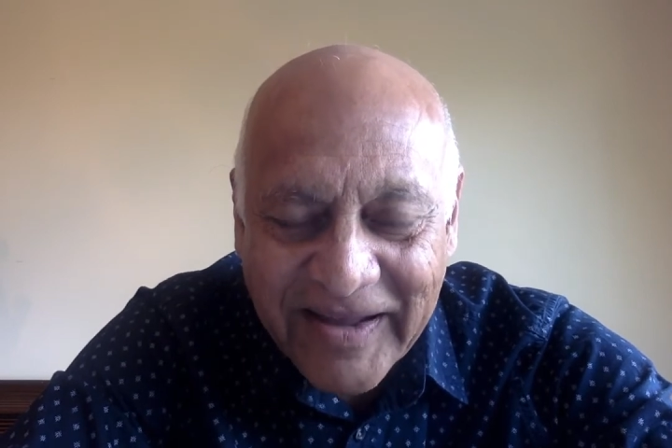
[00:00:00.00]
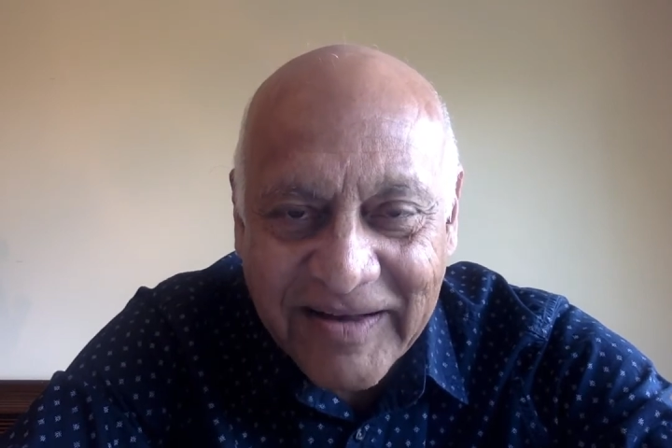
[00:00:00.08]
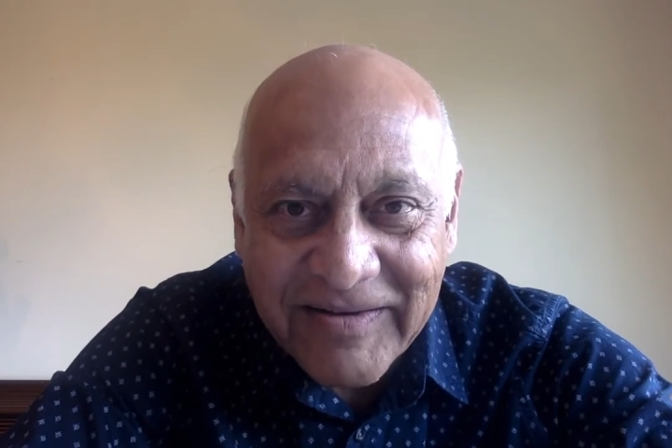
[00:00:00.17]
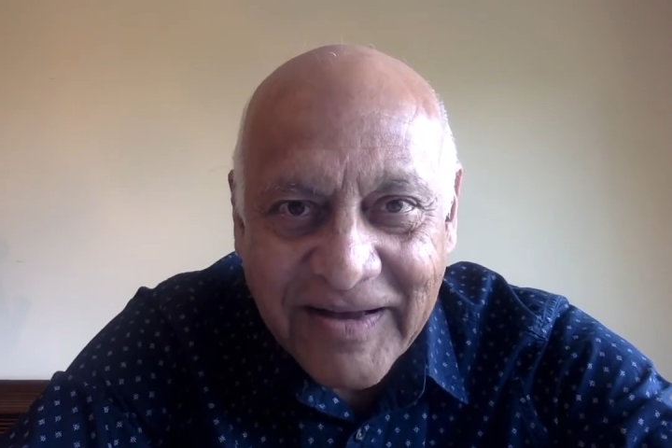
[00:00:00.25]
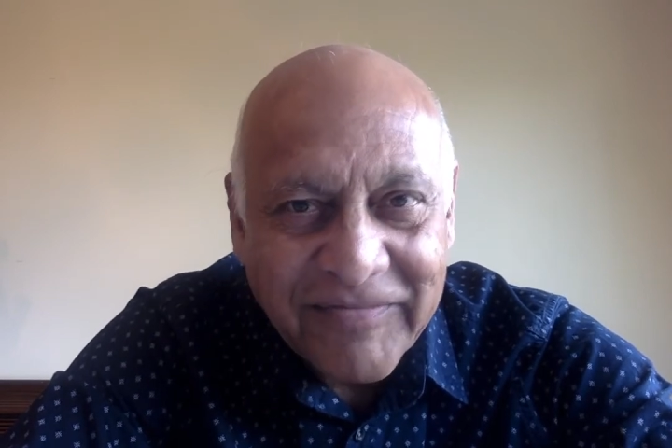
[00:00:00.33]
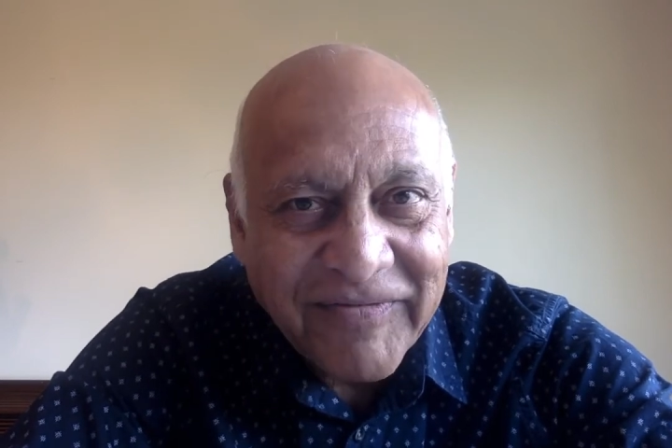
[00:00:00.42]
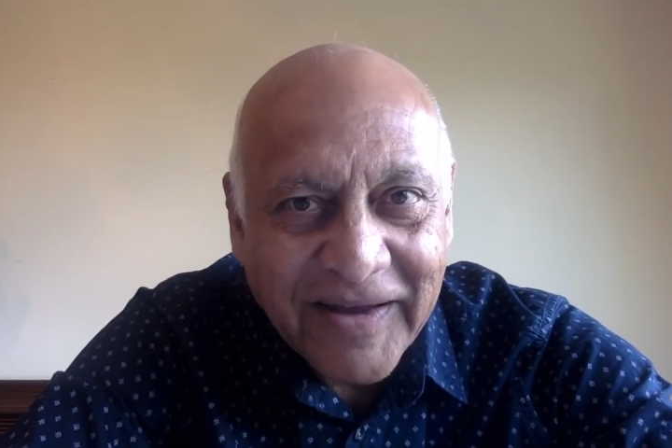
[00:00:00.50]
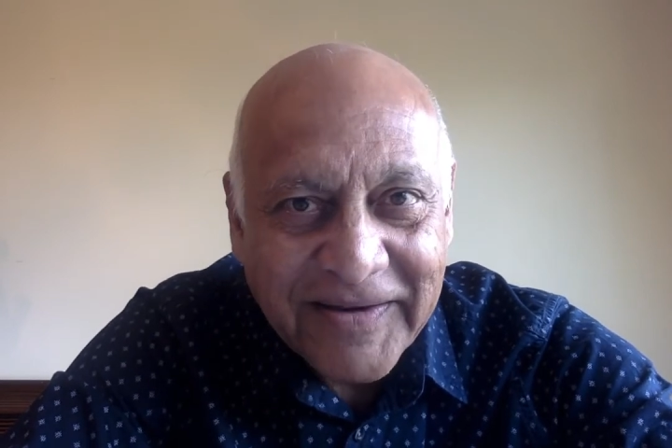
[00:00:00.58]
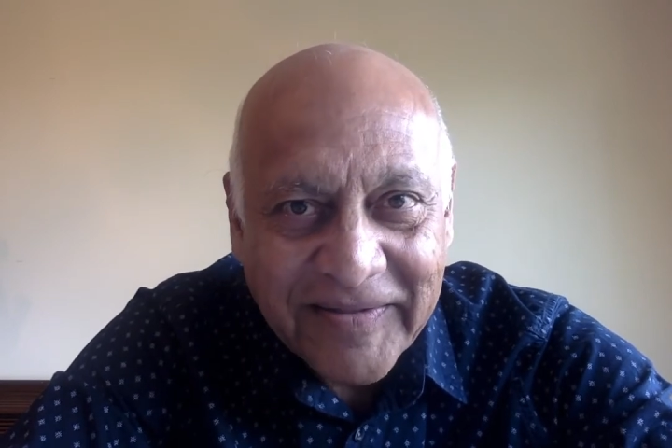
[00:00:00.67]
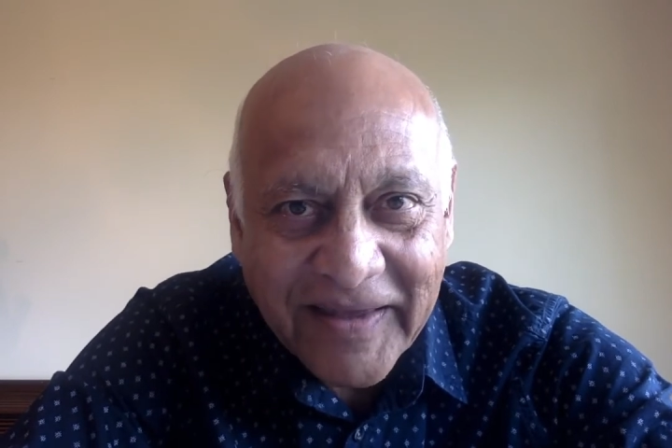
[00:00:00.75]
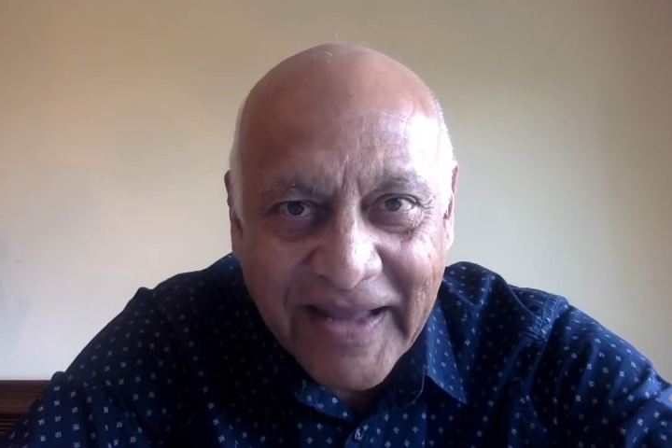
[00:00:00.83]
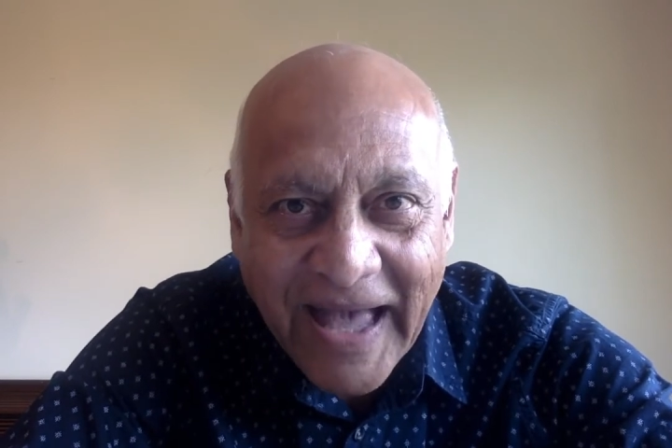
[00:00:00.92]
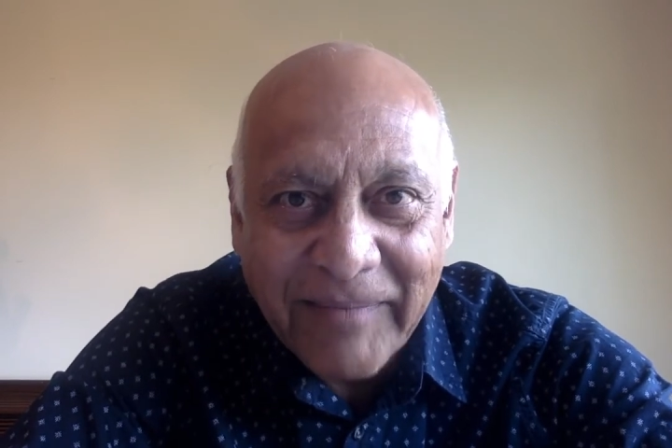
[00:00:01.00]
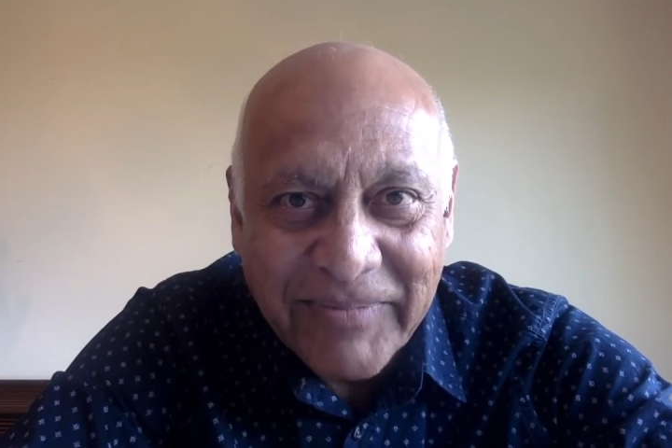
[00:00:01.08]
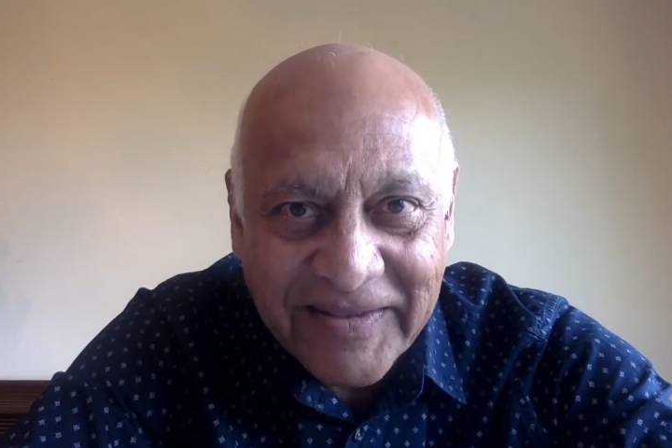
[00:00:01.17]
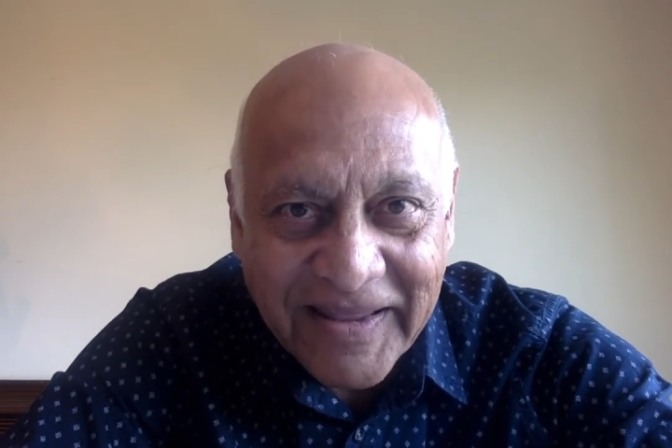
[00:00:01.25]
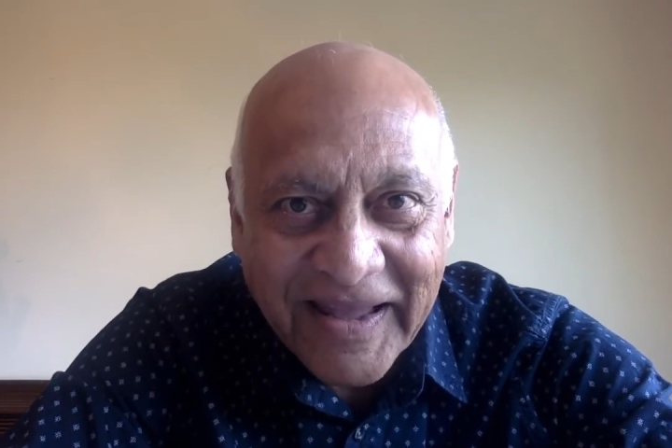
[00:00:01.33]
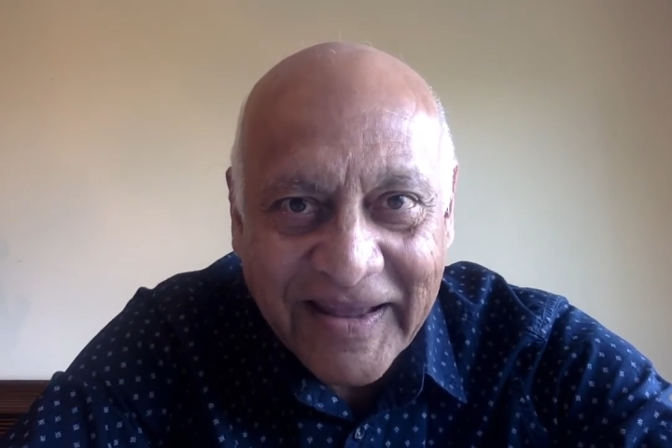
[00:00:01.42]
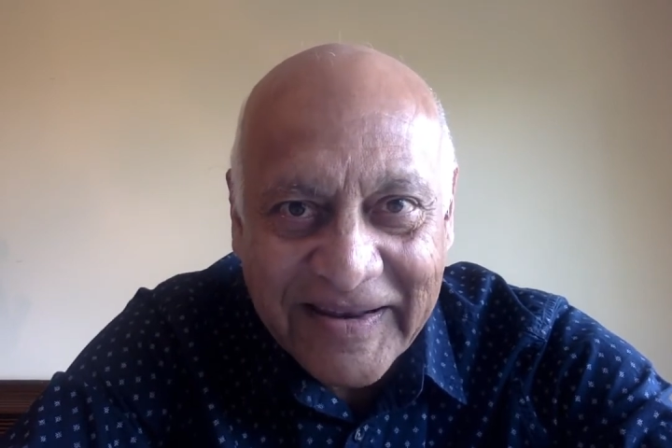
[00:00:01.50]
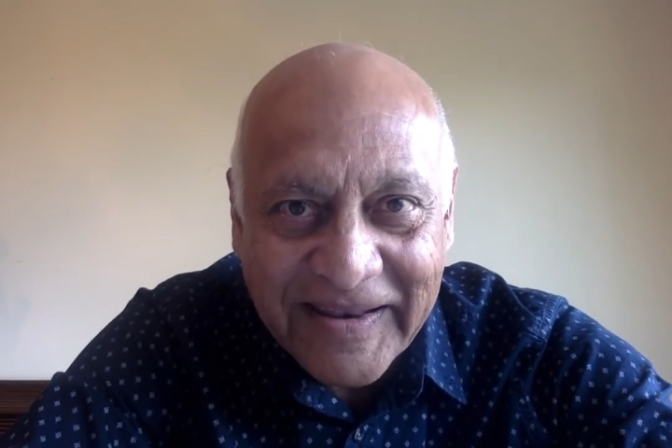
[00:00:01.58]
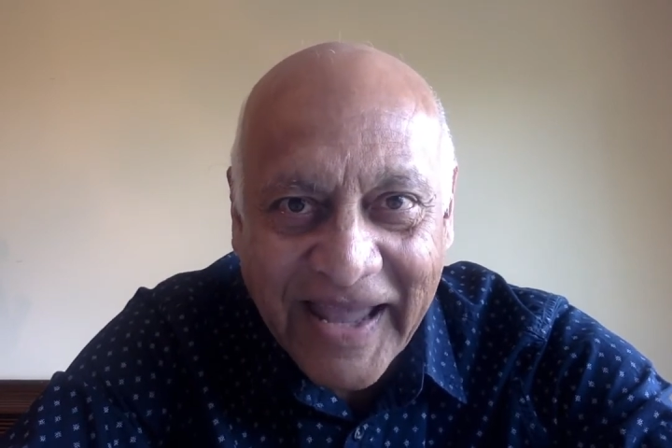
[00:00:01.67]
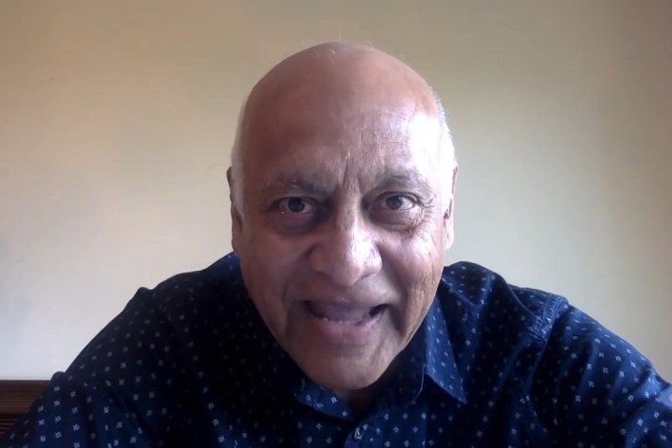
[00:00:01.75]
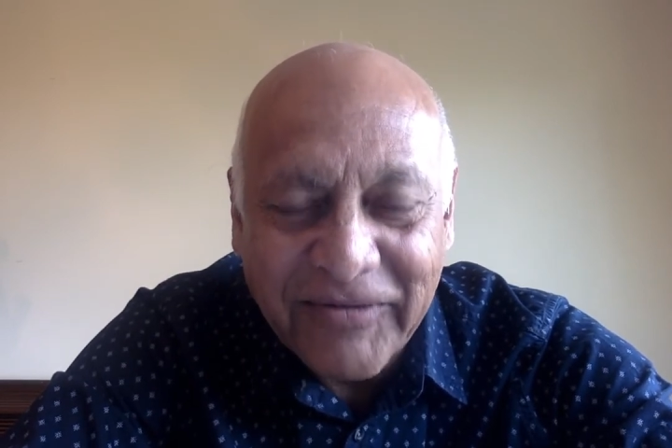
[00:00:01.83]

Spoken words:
a funny thing happened the other day.